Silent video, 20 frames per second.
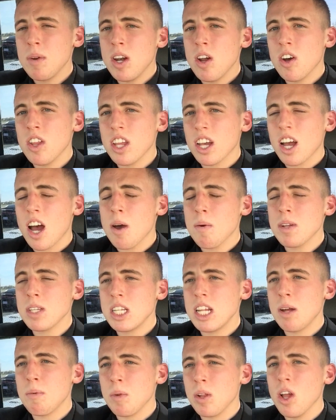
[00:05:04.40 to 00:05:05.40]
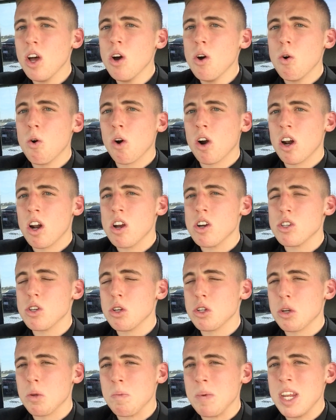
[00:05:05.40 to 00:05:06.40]
me know in the comments down below or on our
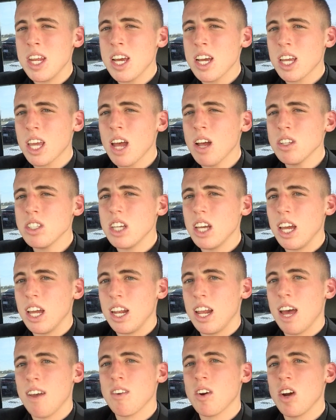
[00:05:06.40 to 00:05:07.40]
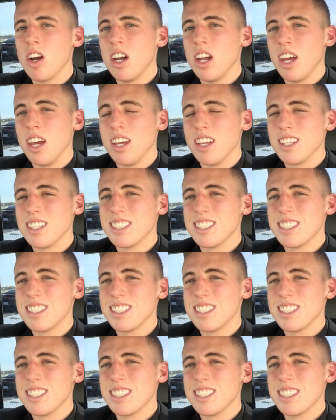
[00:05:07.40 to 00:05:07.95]
social media accounts, and have a great day.